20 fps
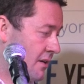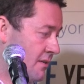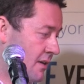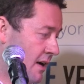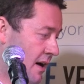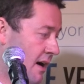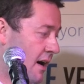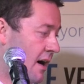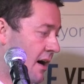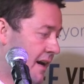
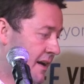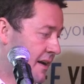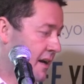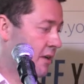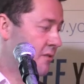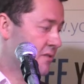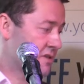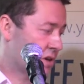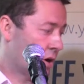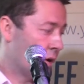that
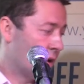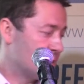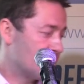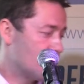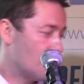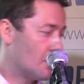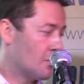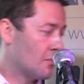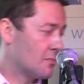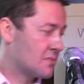idea is going
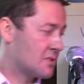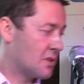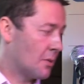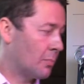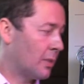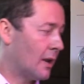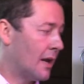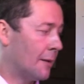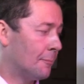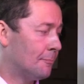to
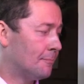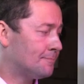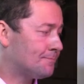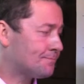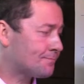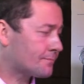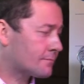plan.